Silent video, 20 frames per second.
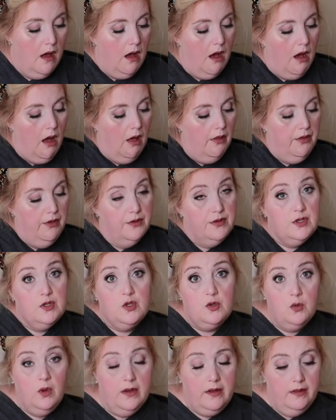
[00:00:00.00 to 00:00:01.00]
All those
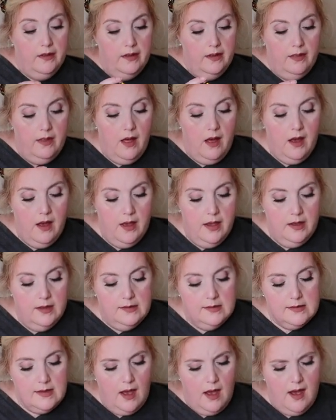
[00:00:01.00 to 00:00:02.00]
squiggly
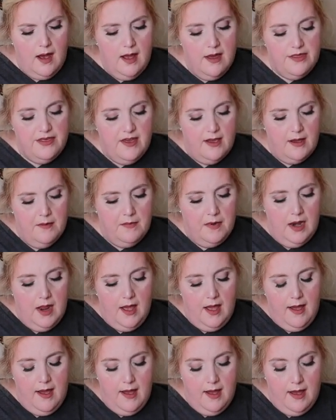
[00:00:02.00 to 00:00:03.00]
lines, I think I'm
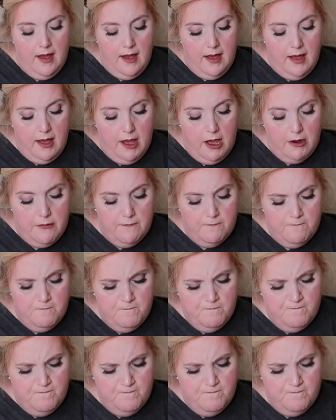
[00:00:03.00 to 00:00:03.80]
gonna add,